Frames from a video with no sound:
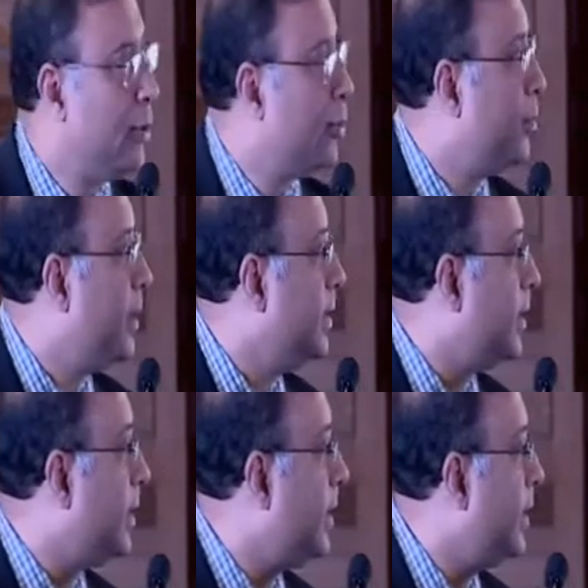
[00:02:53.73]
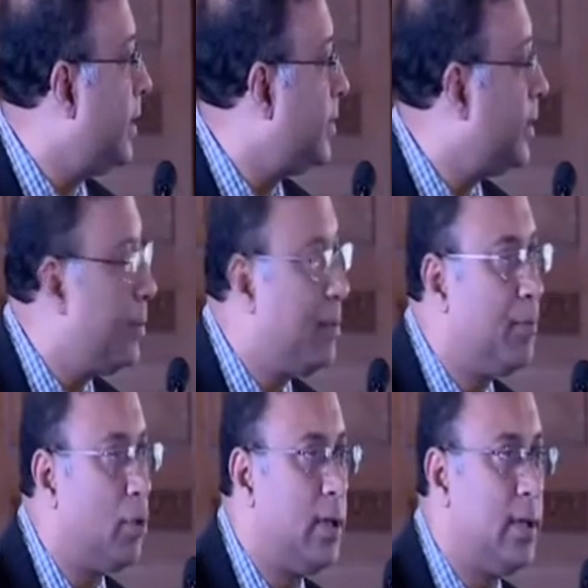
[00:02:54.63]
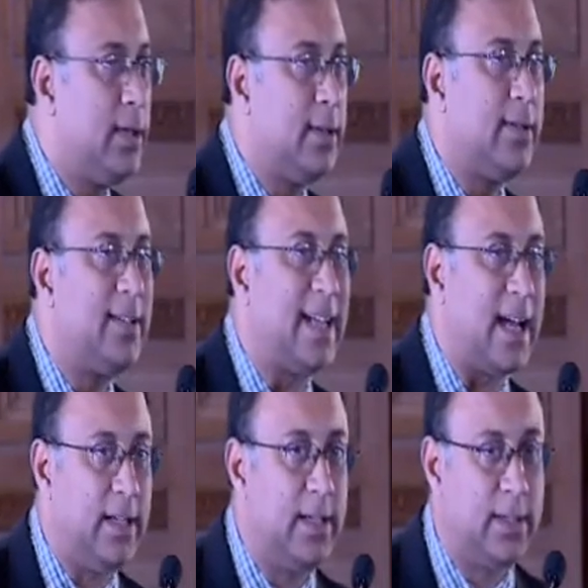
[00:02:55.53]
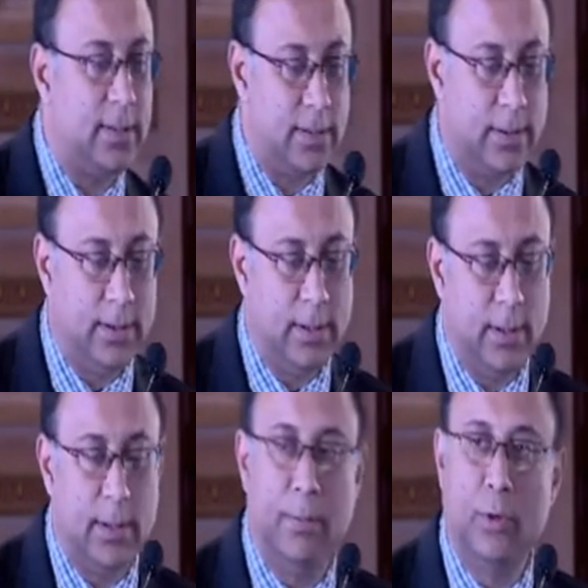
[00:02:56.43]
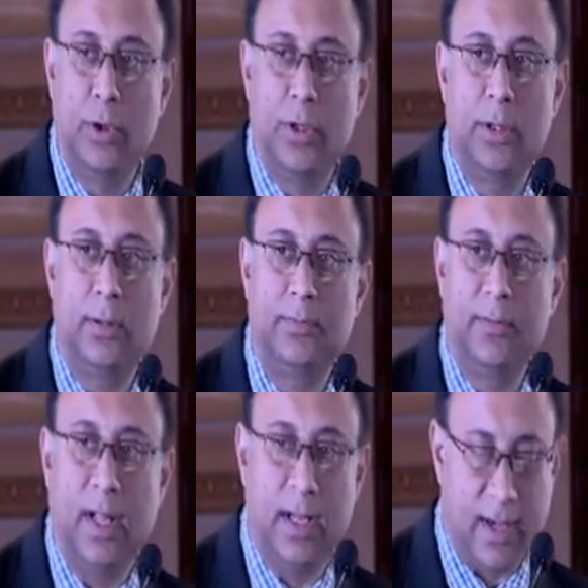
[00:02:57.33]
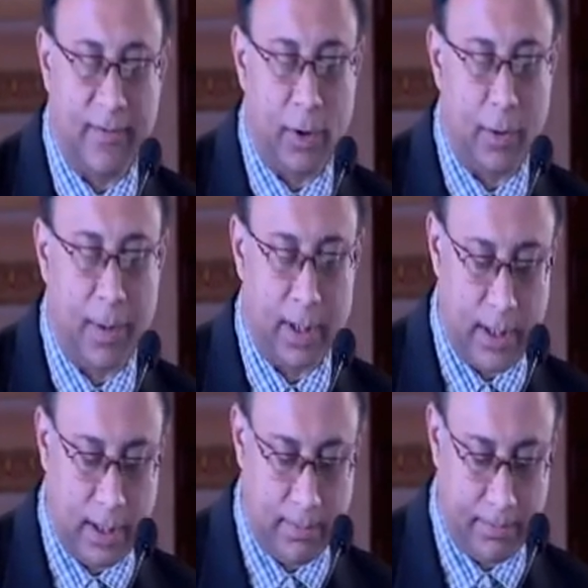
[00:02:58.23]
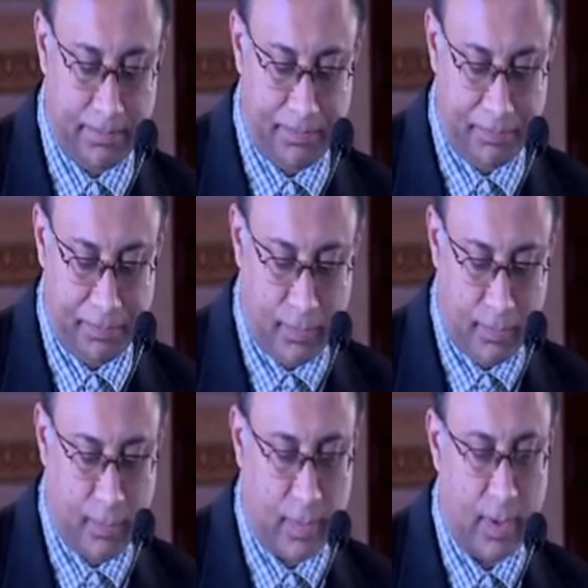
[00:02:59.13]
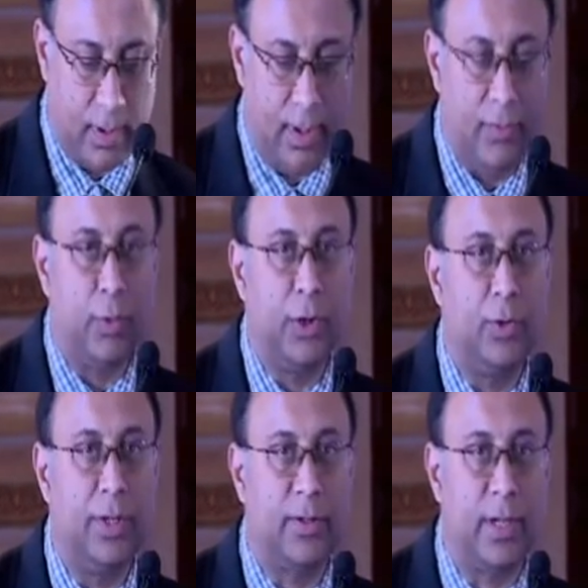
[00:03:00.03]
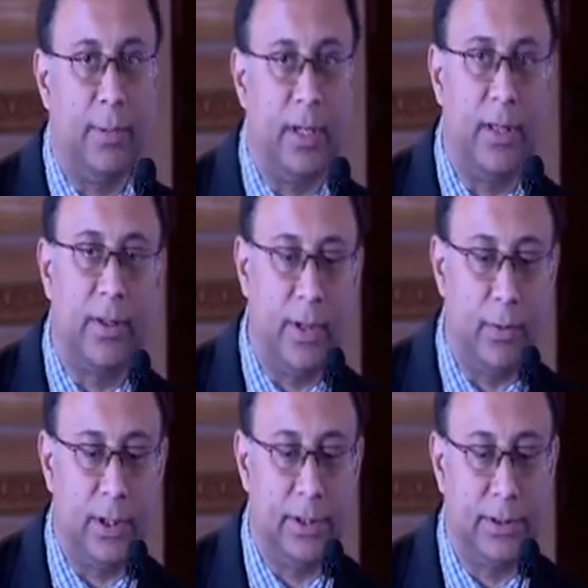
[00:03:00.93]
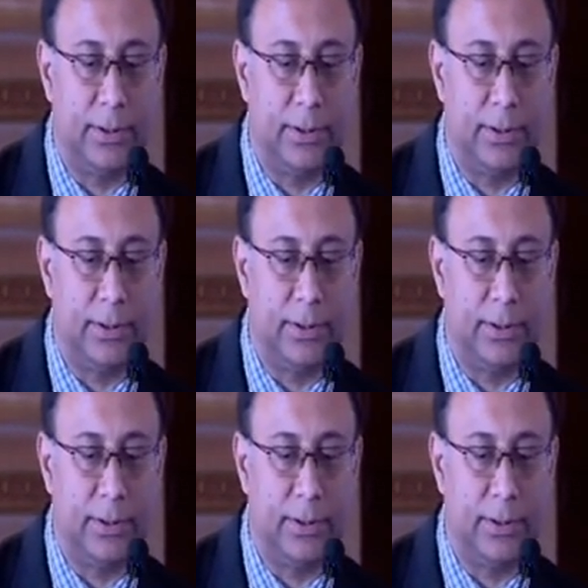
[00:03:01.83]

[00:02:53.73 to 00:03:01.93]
So basically, cerebral palsy is a static motor encephalopathy, if you want to describe it in 3 words.